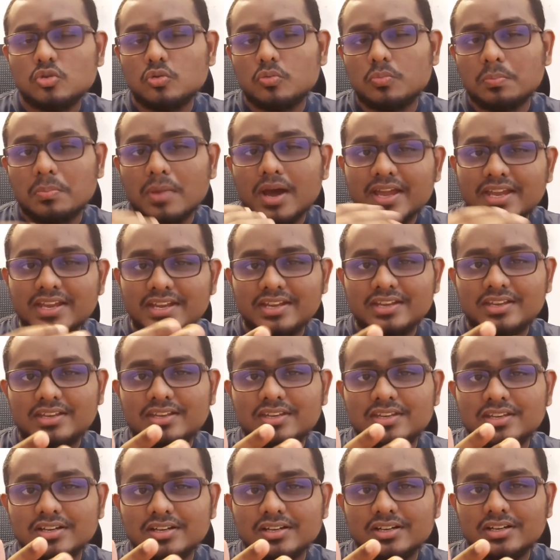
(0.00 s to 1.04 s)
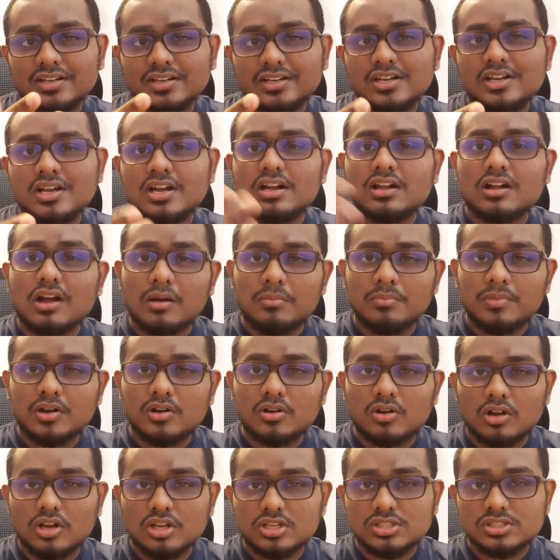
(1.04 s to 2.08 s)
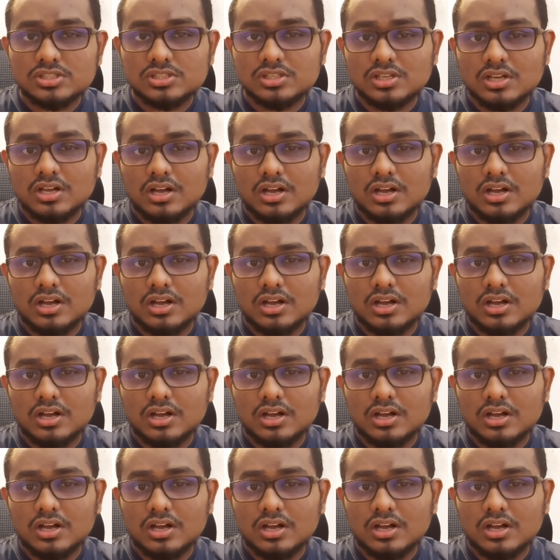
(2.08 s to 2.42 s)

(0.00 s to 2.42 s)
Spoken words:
you might come across